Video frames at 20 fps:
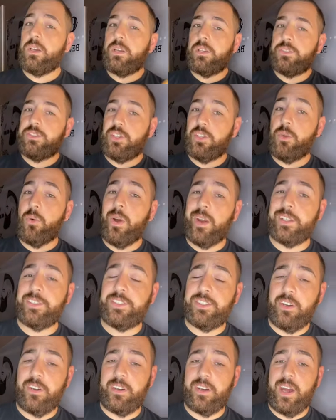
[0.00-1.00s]
So you want to
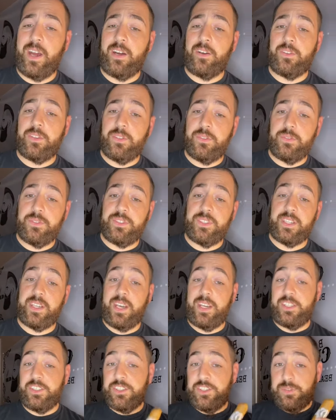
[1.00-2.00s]
start out using
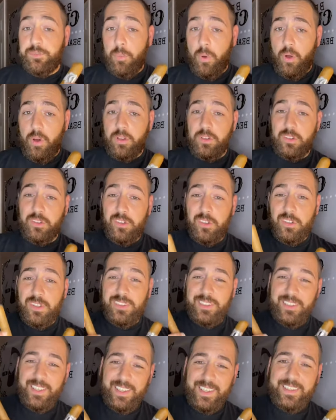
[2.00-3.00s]
a smaller,
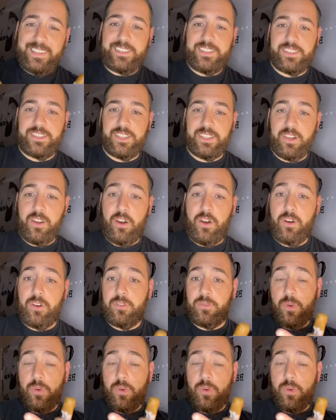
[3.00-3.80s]
light cigar.